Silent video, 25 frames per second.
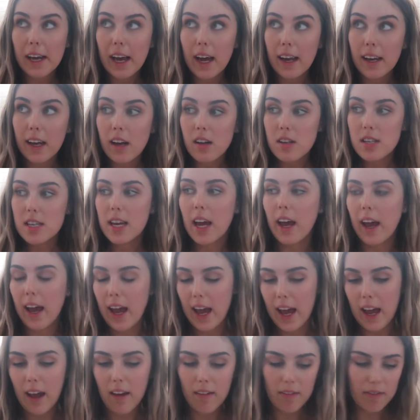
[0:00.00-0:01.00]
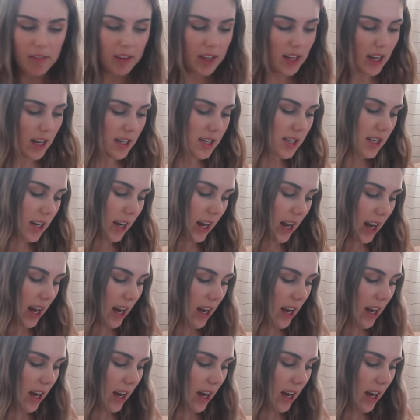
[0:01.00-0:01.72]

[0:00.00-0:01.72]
at our TAFE yesterday,